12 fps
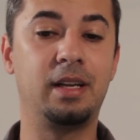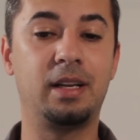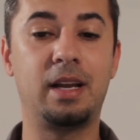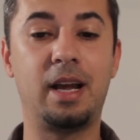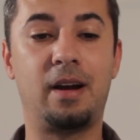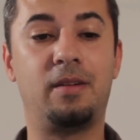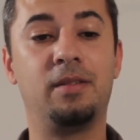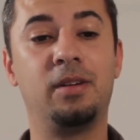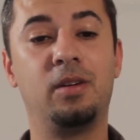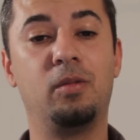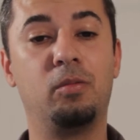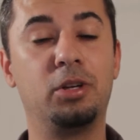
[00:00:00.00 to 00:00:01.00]
Now,
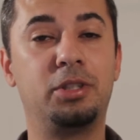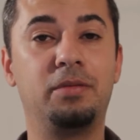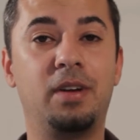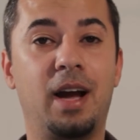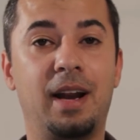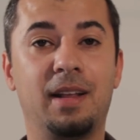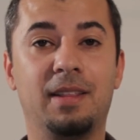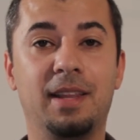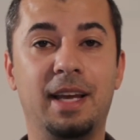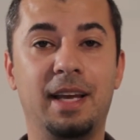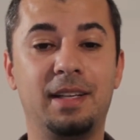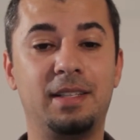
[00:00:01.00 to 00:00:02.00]
once you've got it
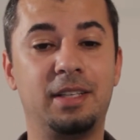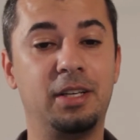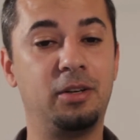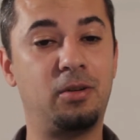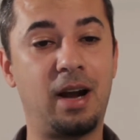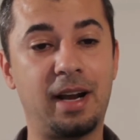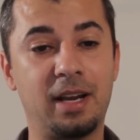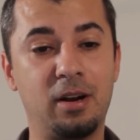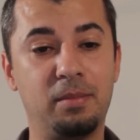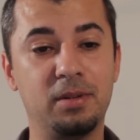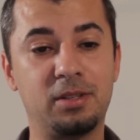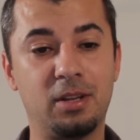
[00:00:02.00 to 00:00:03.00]
lit, you crack it
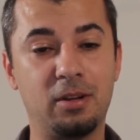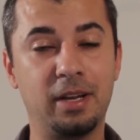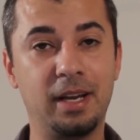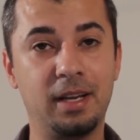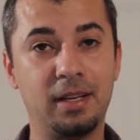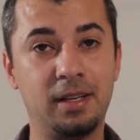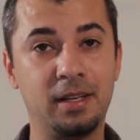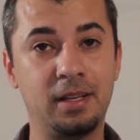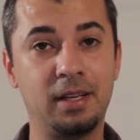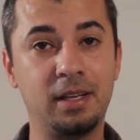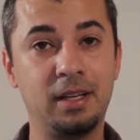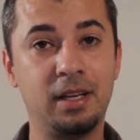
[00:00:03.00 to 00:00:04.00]
open slowly
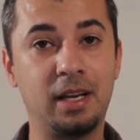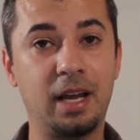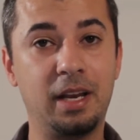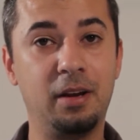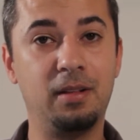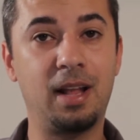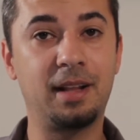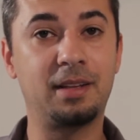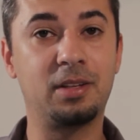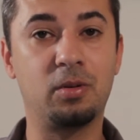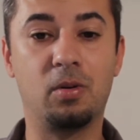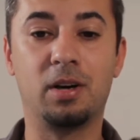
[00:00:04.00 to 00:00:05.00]
and you light the
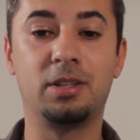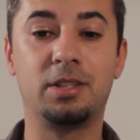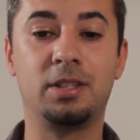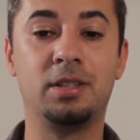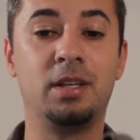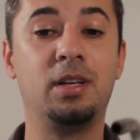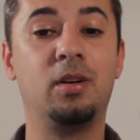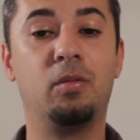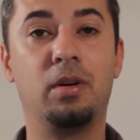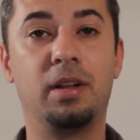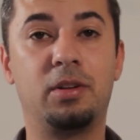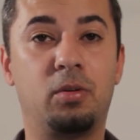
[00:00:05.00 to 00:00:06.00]
torch.
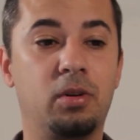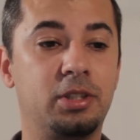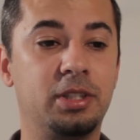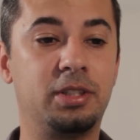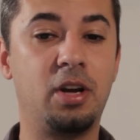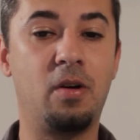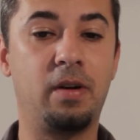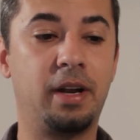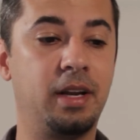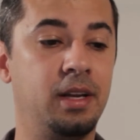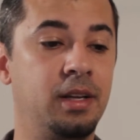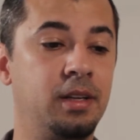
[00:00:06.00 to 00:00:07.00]
When the torch is
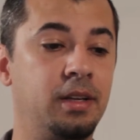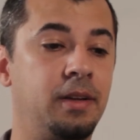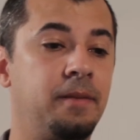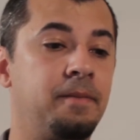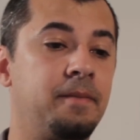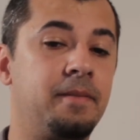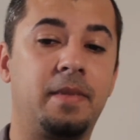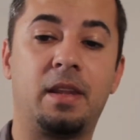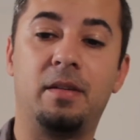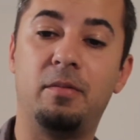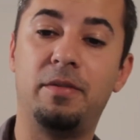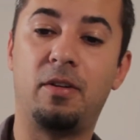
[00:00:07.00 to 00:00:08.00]
going,
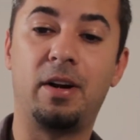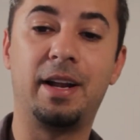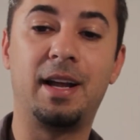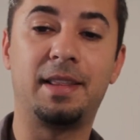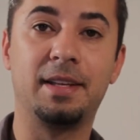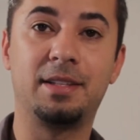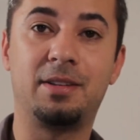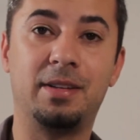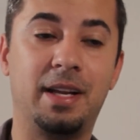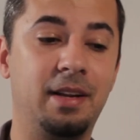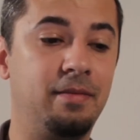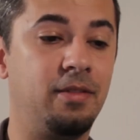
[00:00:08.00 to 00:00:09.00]
we've already got this
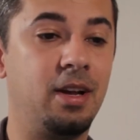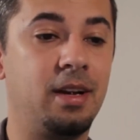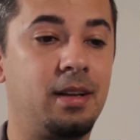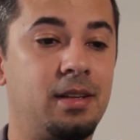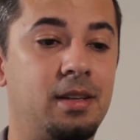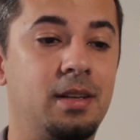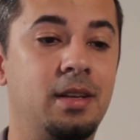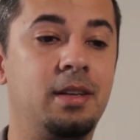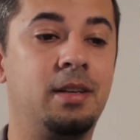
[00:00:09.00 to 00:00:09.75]
cleaned and fluxed.